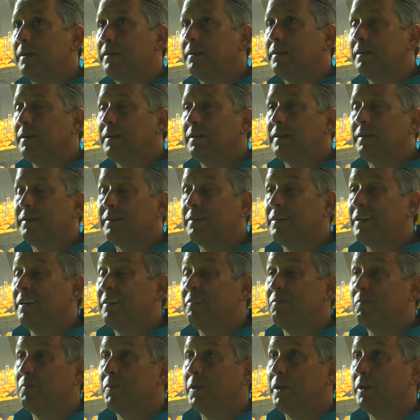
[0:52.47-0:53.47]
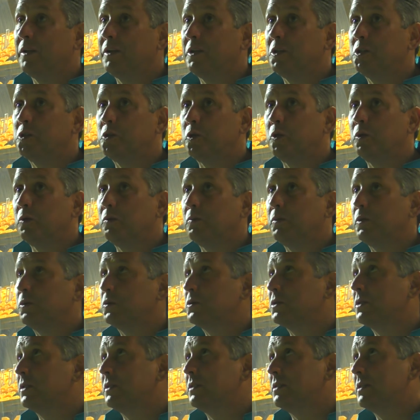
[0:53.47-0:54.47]
and he struggled
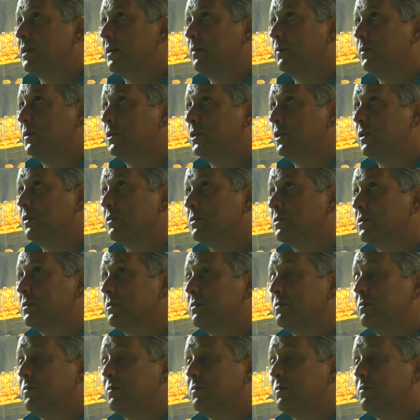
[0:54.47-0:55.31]
most of the day with Johnston,